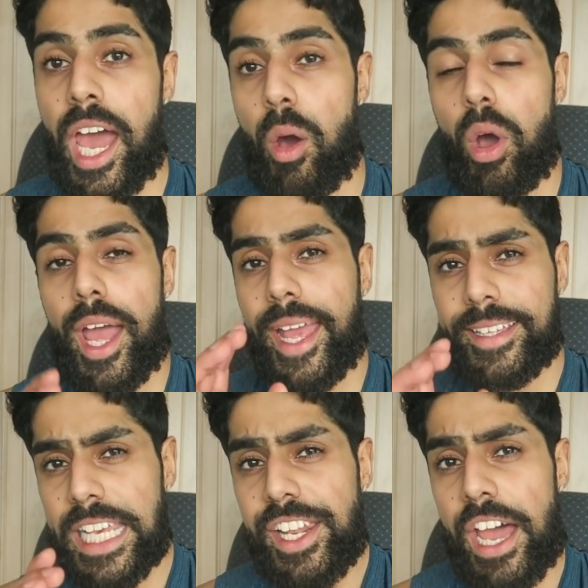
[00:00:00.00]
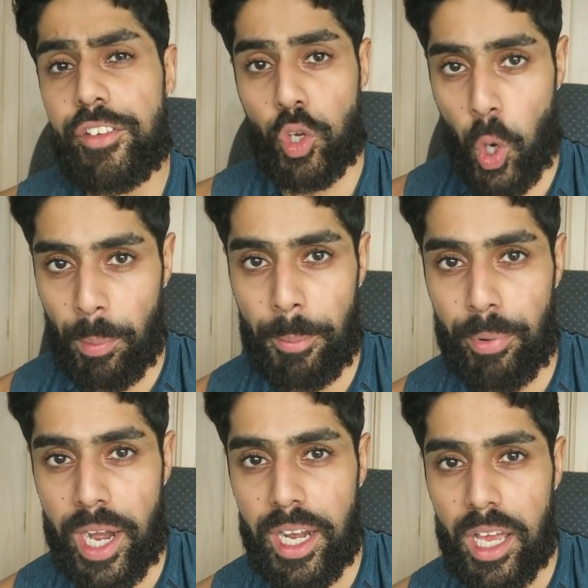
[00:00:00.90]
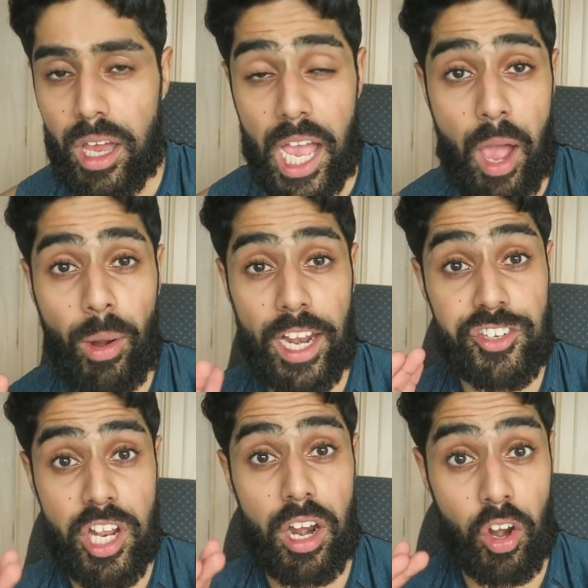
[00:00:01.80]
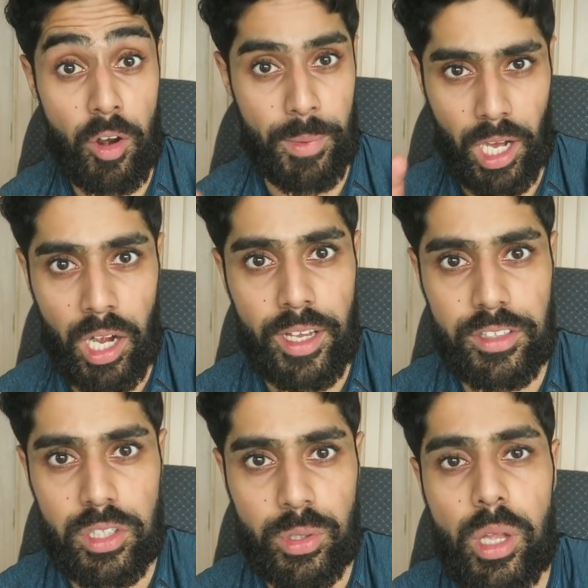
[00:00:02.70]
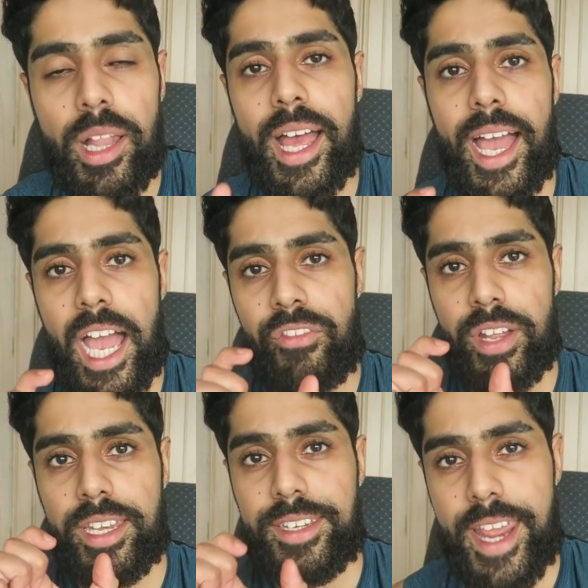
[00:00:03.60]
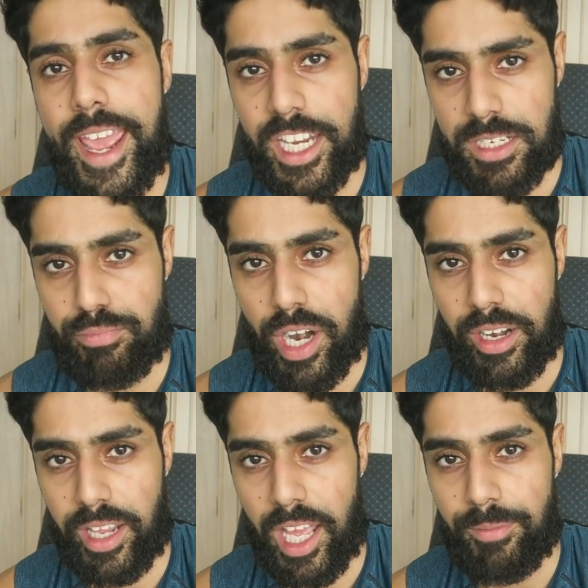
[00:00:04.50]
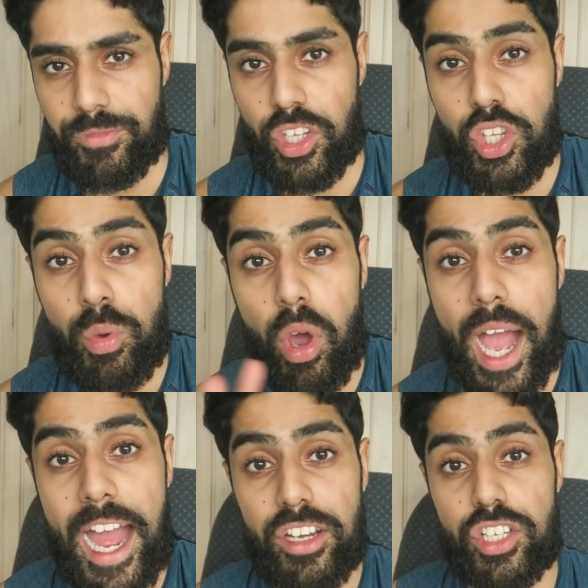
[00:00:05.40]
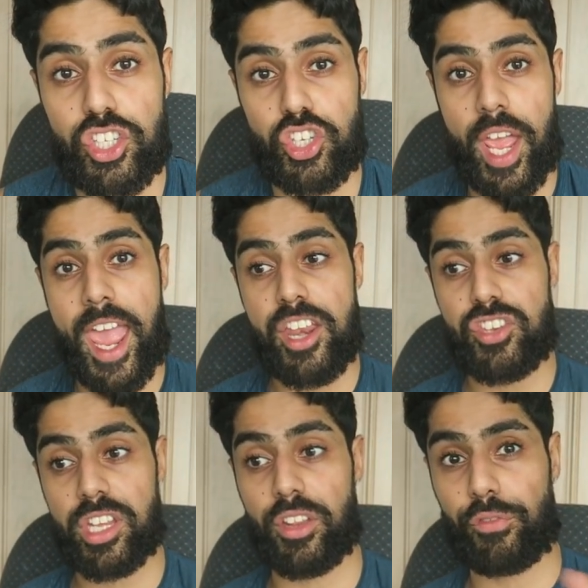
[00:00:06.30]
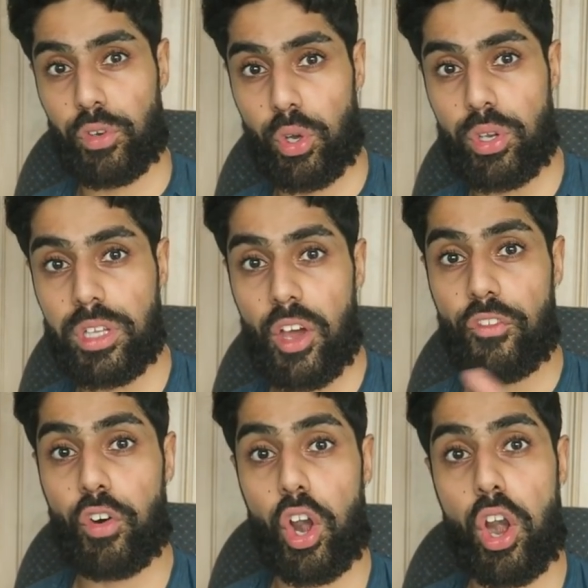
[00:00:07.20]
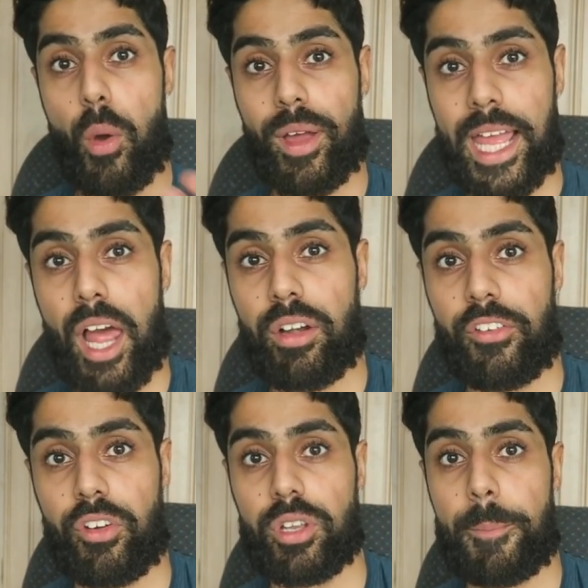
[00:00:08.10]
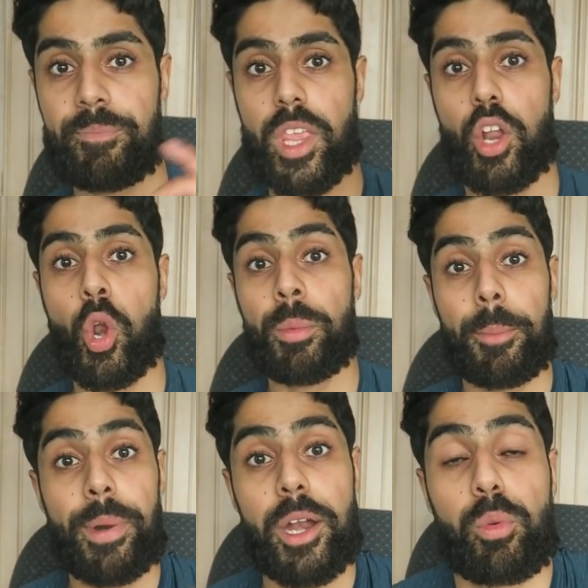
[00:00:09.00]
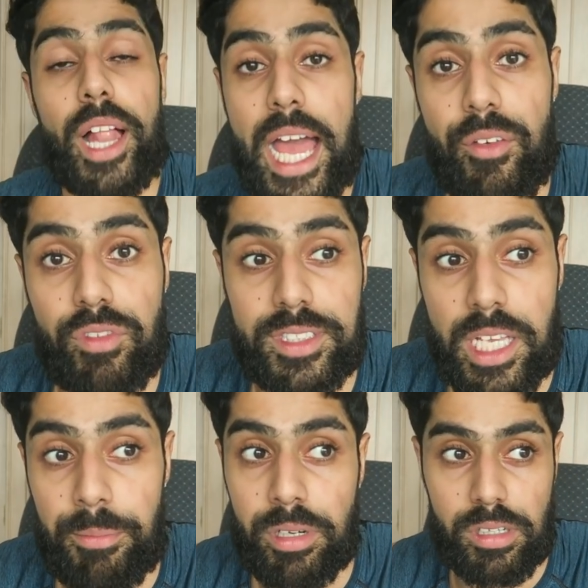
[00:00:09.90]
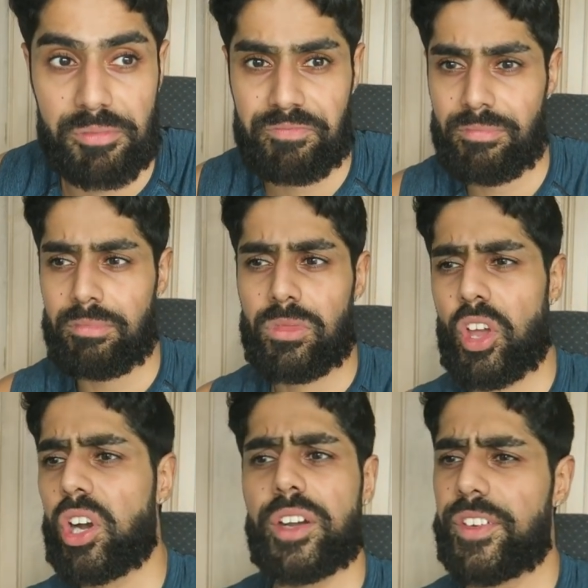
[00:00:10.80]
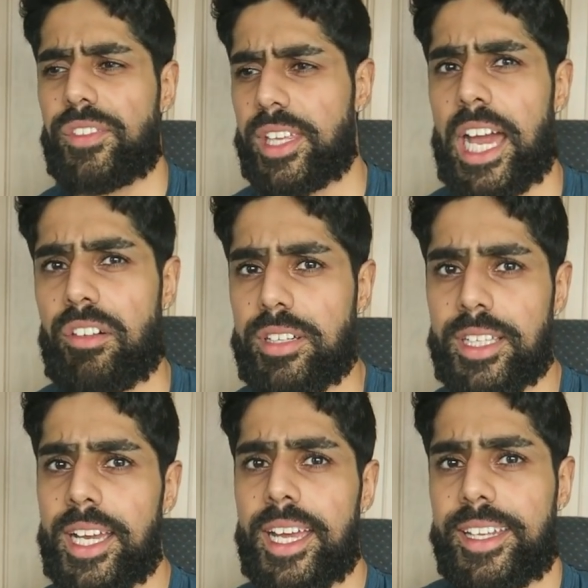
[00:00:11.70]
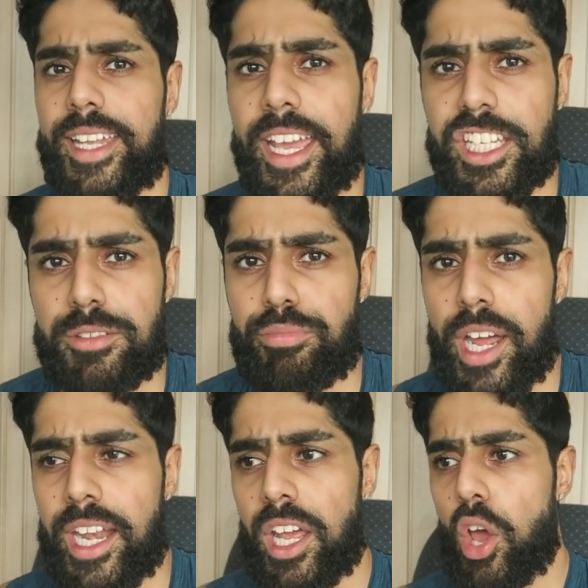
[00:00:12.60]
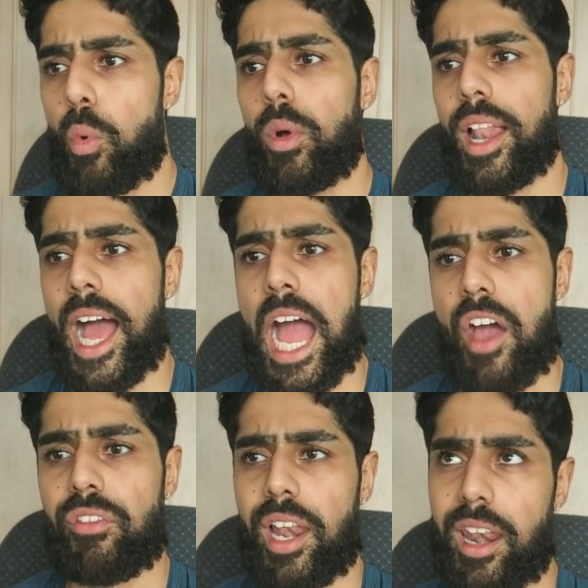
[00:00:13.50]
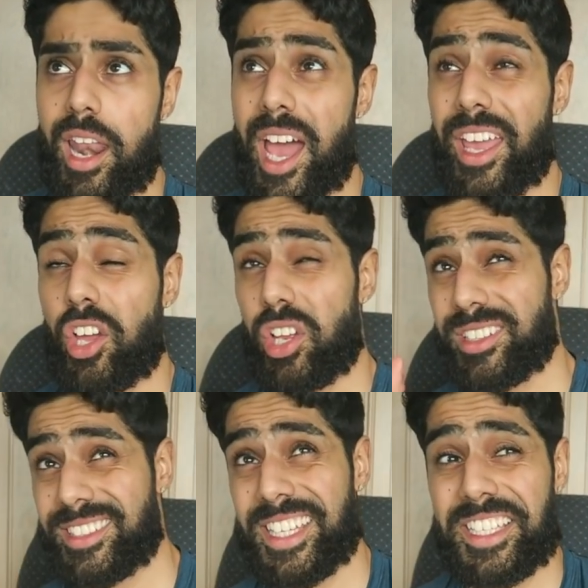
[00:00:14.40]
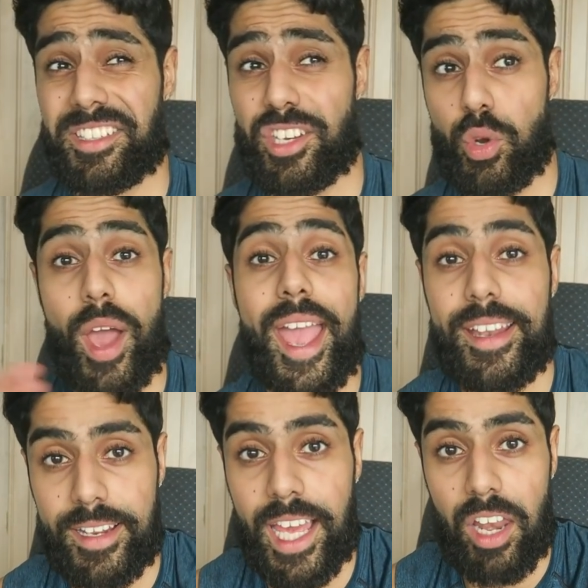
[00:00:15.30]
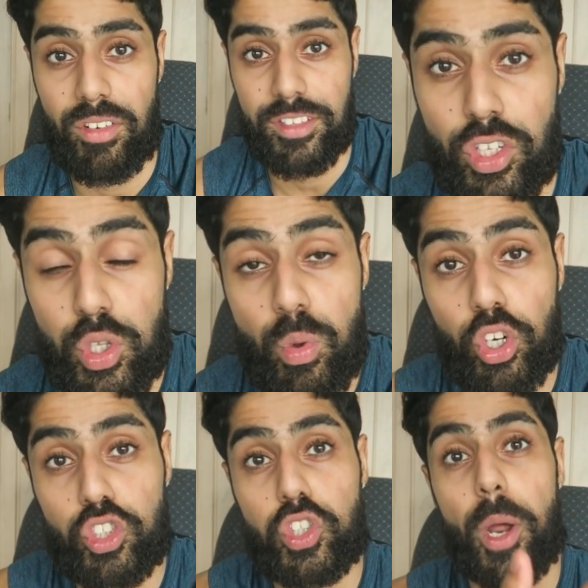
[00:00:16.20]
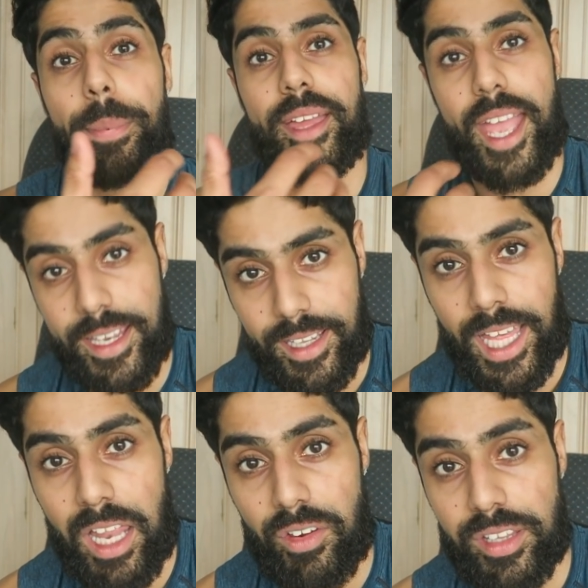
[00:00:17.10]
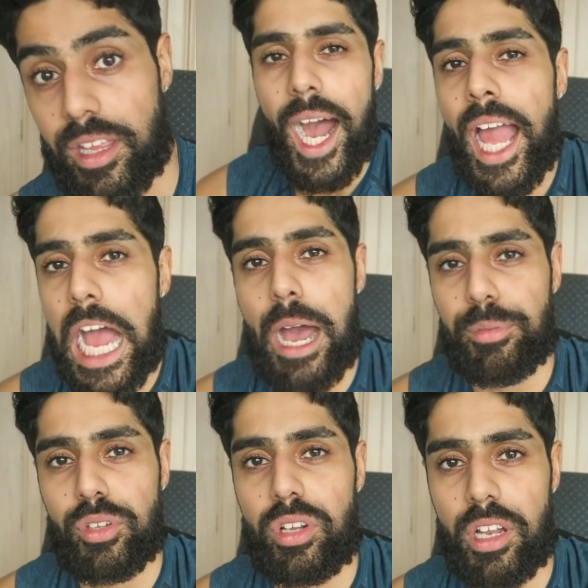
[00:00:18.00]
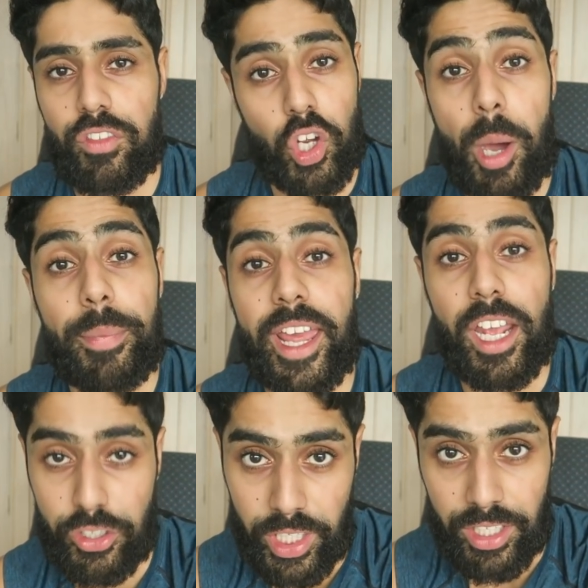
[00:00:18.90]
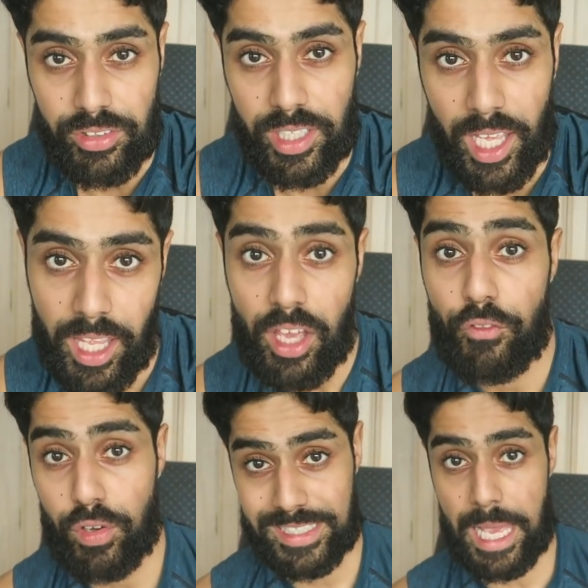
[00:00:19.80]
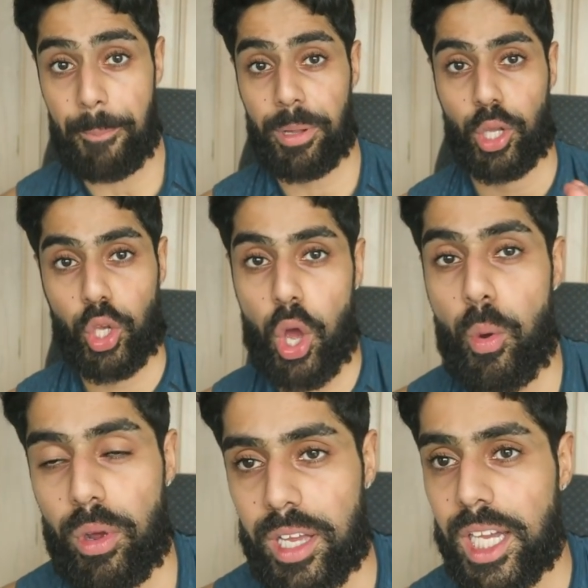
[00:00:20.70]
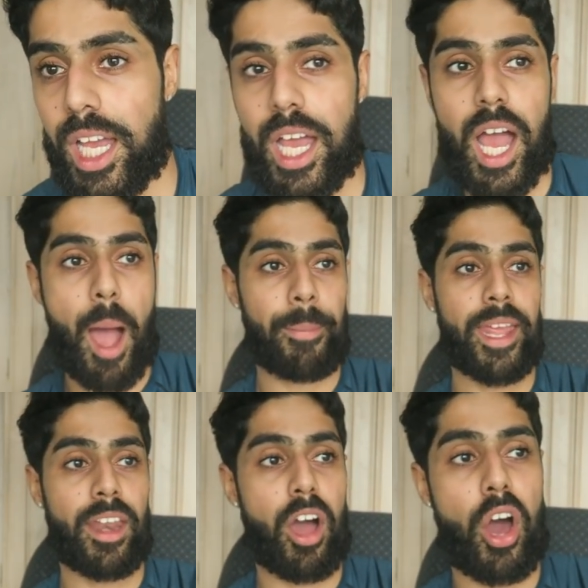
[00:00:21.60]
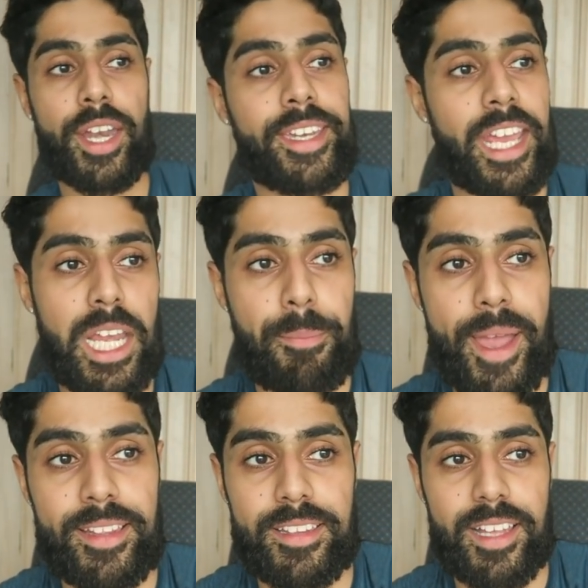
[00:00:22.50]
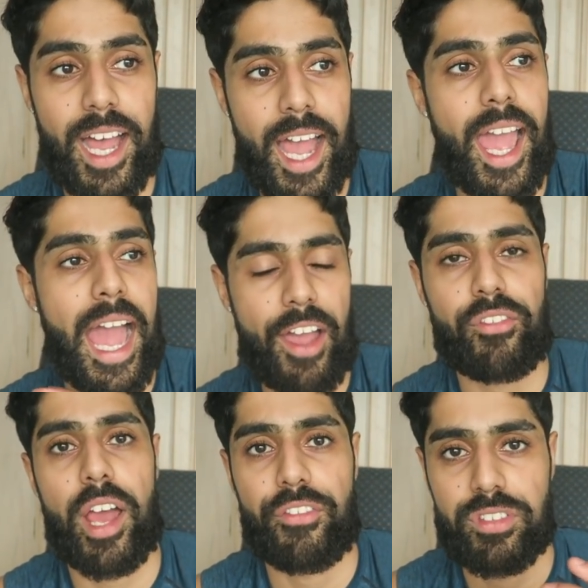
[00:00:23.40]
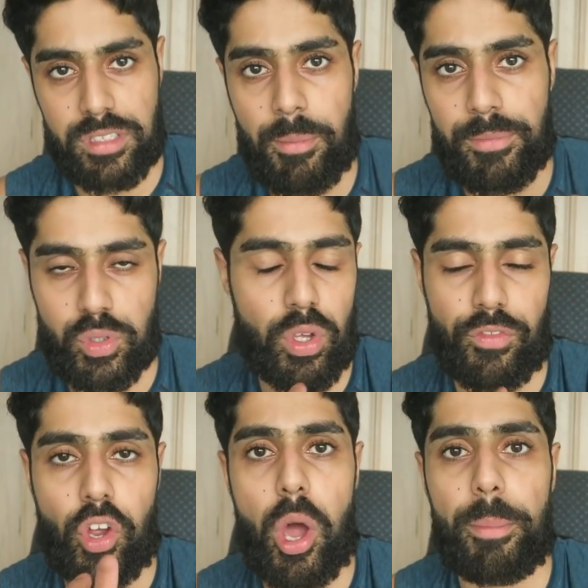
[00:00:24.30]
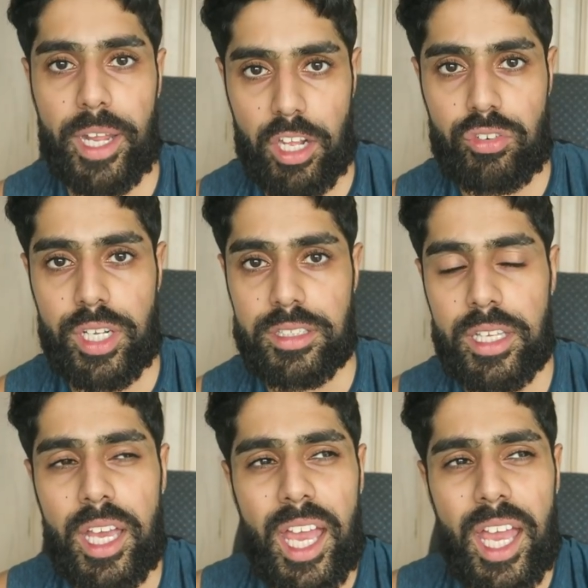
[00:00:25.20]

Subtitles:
Now, instead of having normal bread, I'll actually tell a lot of my clients as well, have Danish bread, okay? So you are actually changing the food for lower calorie food. A normal bread will have, for example, 150 calories. Danish bread will have like 60 to 80 calories. So you are dropping 80 calories. I absolutely love carbonated drinks, okay? For example, Coke. I mean, on a daily basis, I have to have some sort of carbonated drinks.